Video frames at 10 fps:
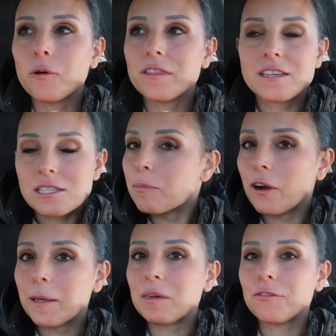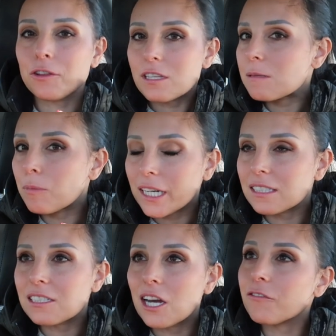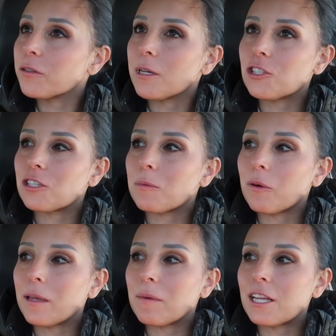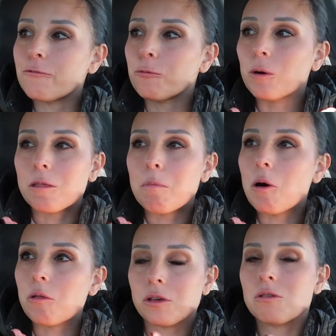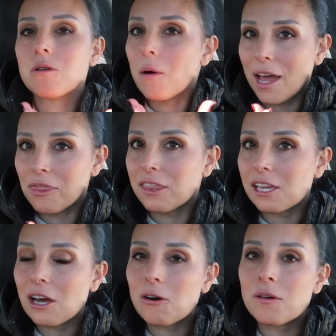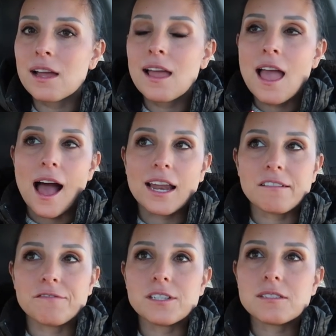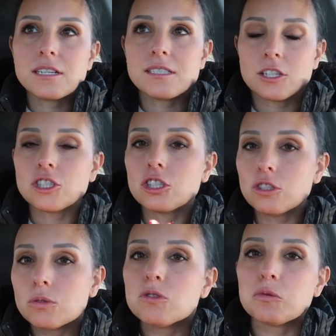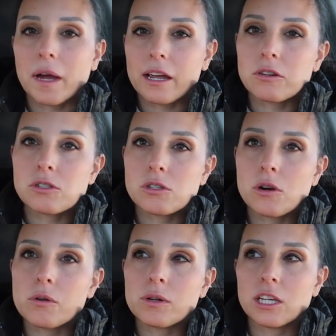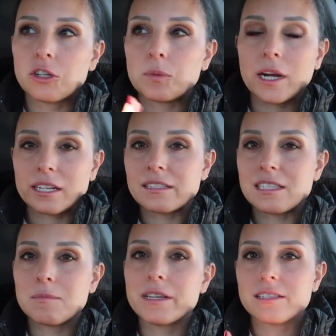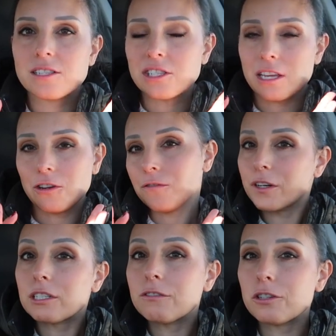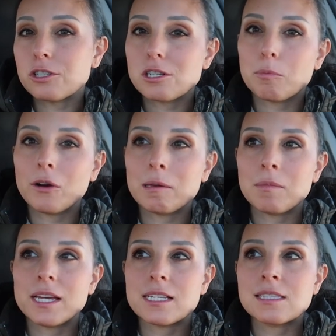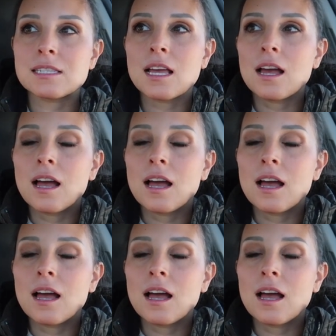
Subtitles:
this appointment, for this pregnancy confirmation appointment with both Hugo and Theo. And it feels like such a huge milestone in your pregnancy because it's like your very first appointment